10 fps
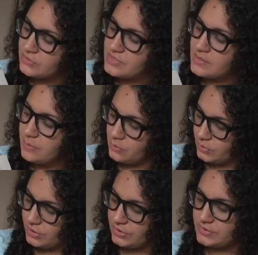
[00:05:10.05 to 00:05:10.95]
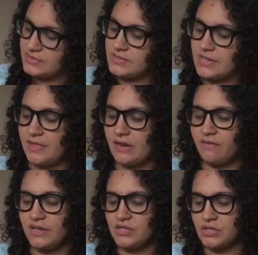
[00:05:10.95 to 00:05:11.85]
simple words, and then
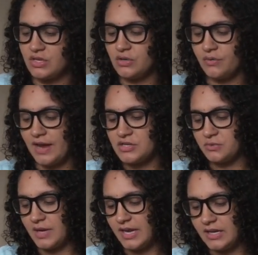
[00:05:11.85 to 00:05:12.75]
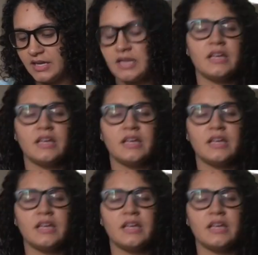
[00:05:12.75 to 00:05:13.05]
eventually you graduate